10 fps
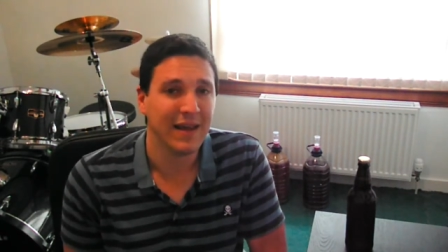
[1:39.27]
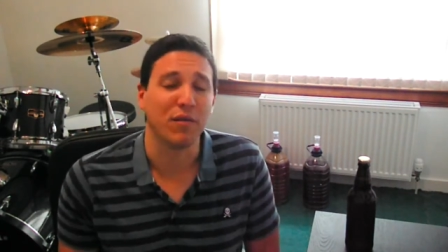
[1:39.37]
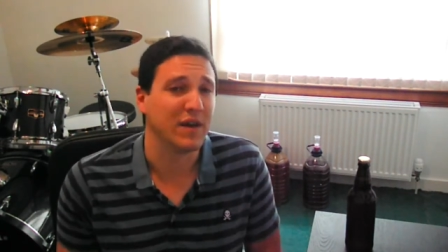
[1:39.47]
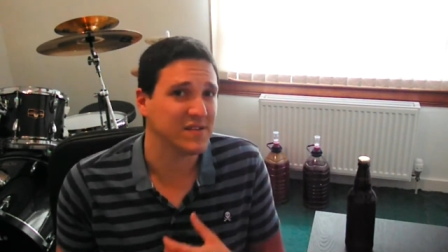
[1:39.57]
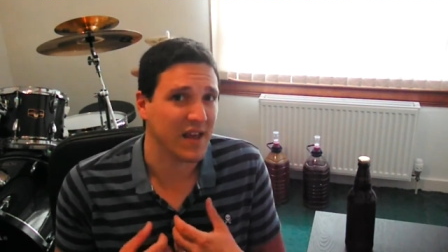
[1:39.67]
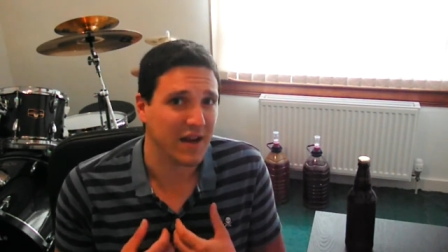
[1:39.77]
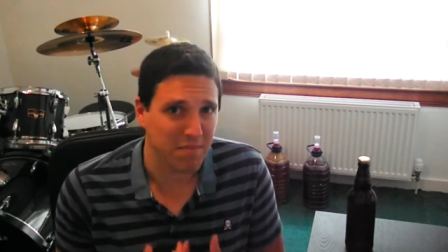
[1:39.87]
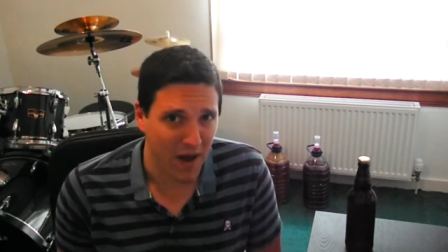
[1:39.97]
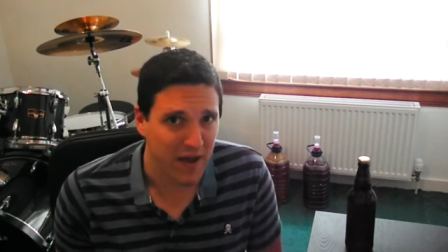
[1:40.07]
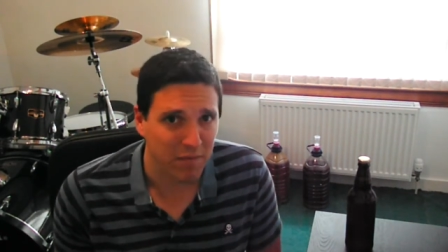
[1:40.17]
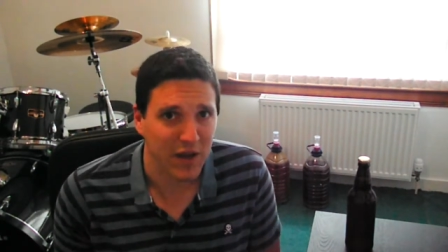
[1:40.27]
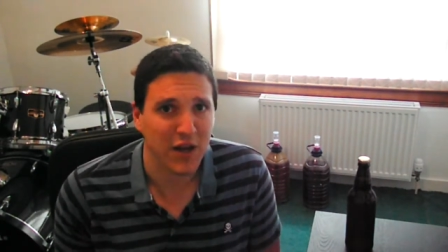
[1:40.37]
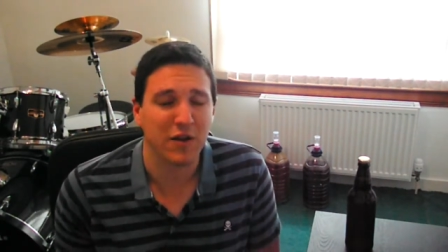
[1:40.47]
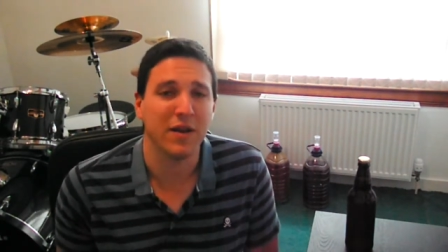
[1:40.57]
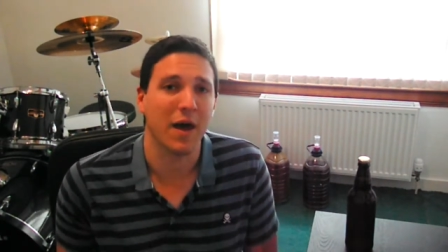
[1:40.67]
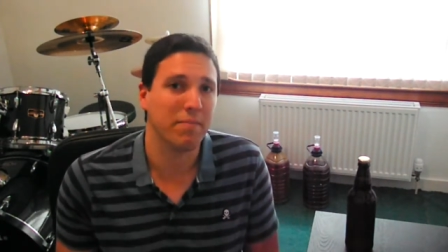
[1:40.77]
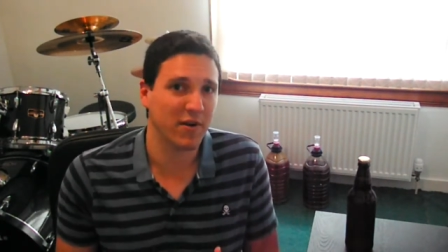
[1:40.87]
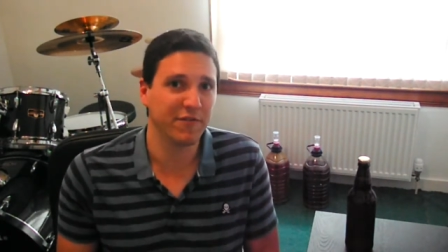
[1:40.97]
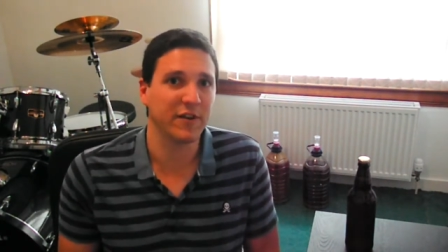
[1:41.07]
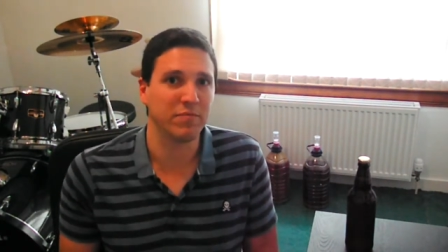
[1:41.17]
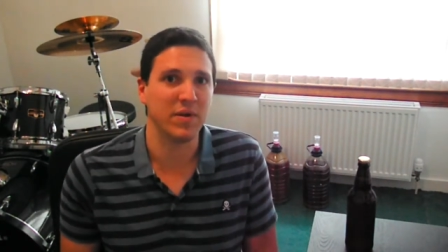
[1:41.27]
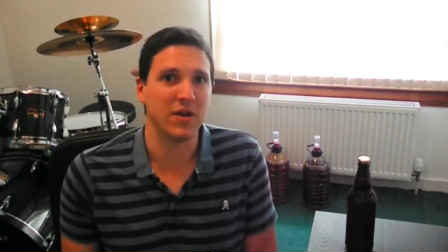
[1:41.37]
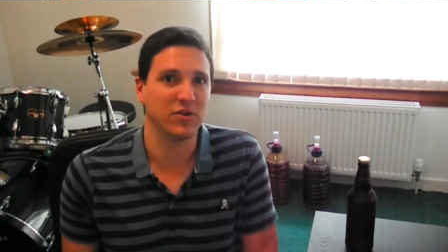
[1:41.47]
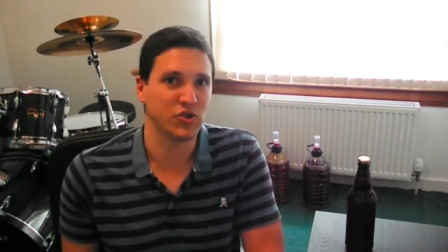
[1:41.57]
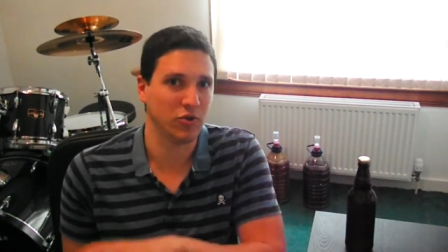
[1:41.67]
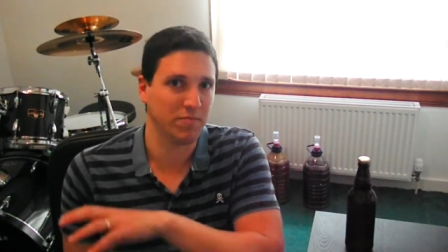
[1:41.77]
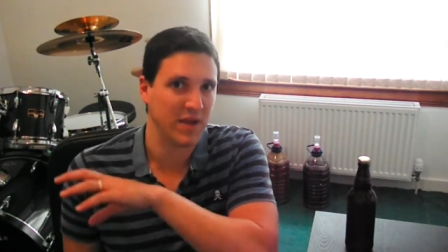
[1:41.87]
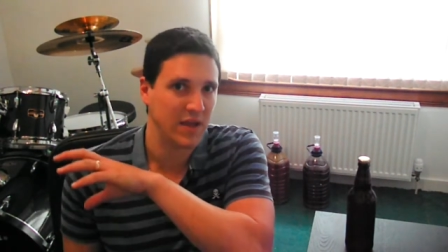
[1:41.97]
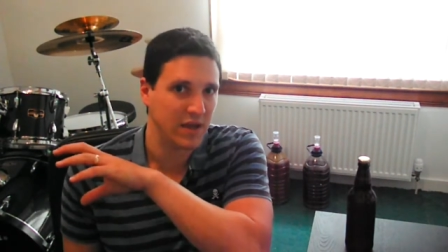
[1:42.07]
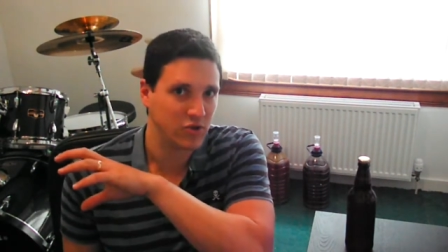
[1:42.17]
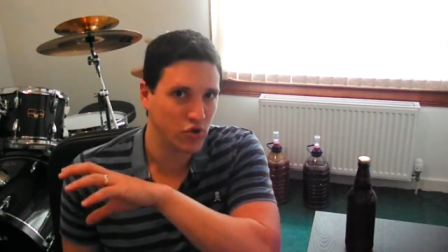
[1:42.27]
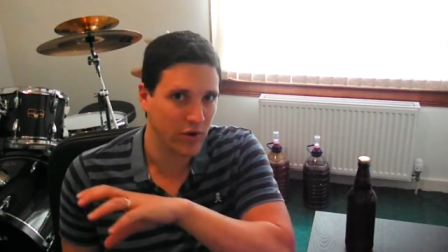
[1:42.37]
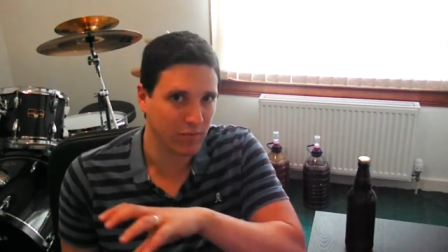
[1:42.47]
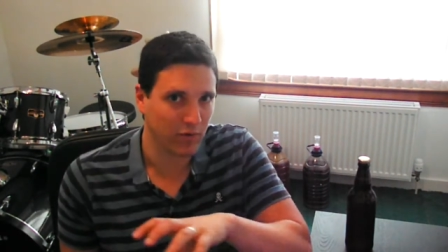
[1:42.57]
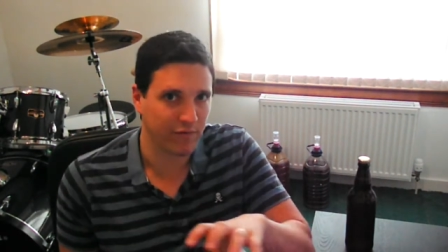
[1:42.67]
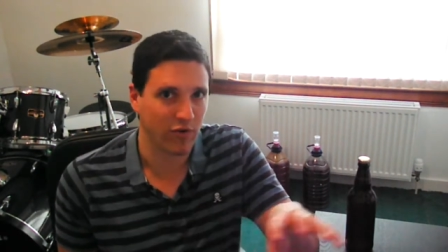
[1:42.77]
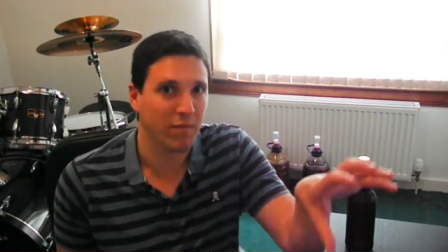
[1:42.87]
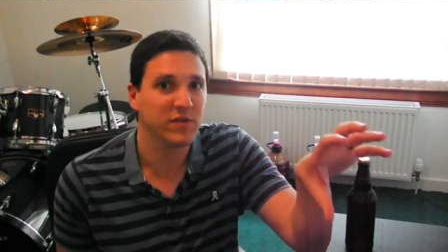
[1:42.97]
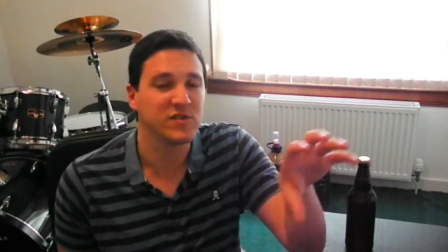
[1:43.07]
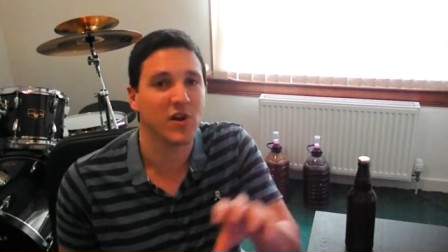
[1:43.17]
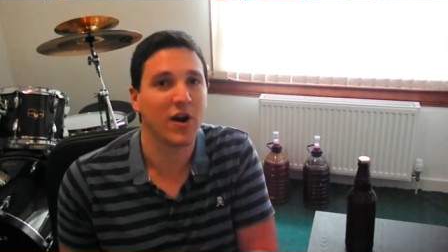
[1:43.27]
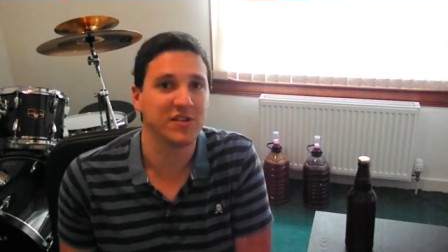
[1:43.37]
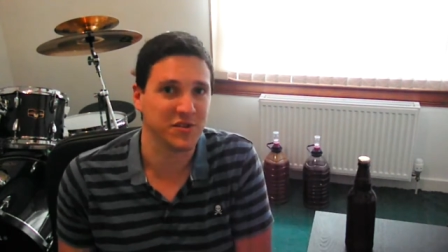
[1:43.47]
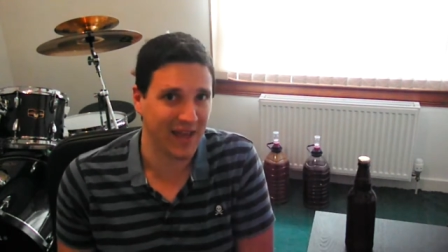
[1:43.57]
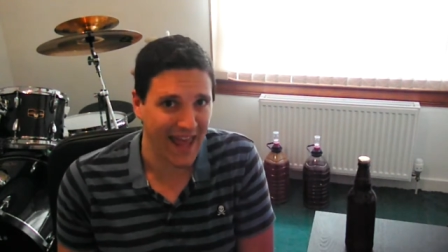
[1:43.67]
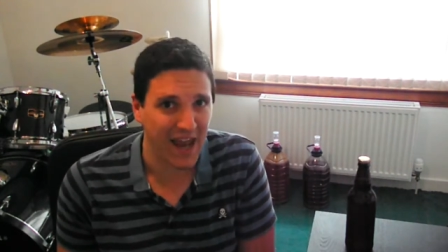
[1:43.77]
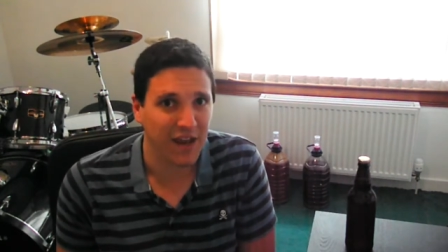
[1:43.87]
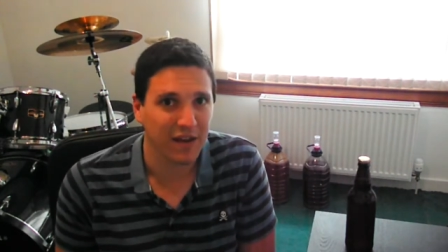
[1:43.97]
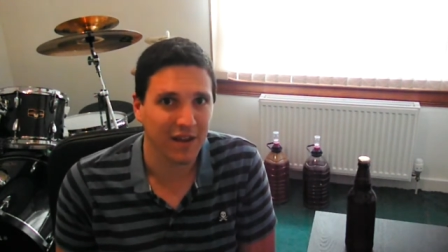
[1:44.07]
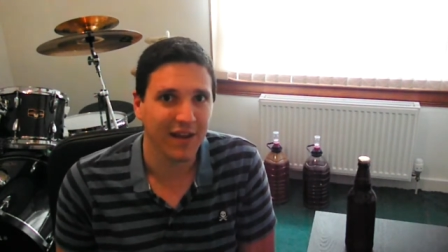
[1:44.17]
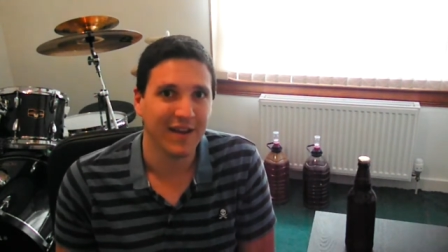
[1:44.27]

The thing is that in my opinion, a perfect beer should be enjoyable from the start to end.